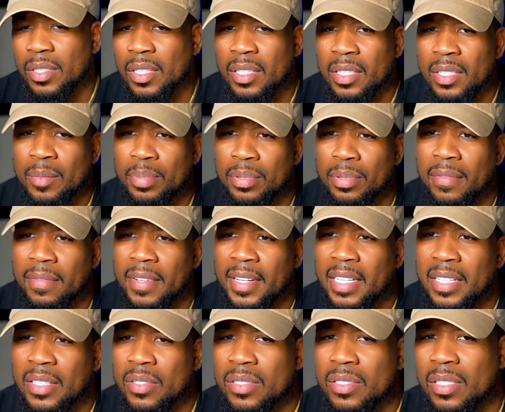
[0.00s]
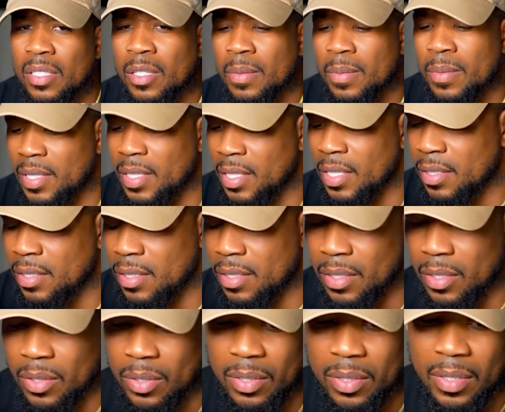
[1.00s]
y'all didn't provide no circumstances,
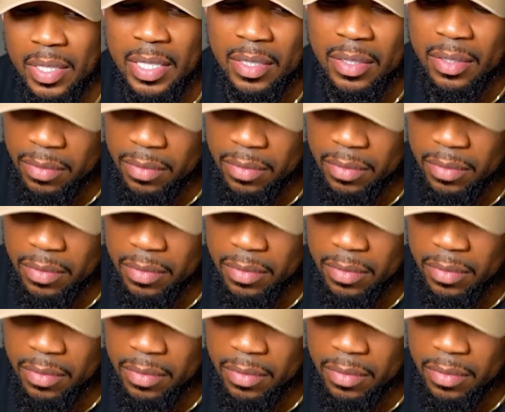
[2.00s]
though, so I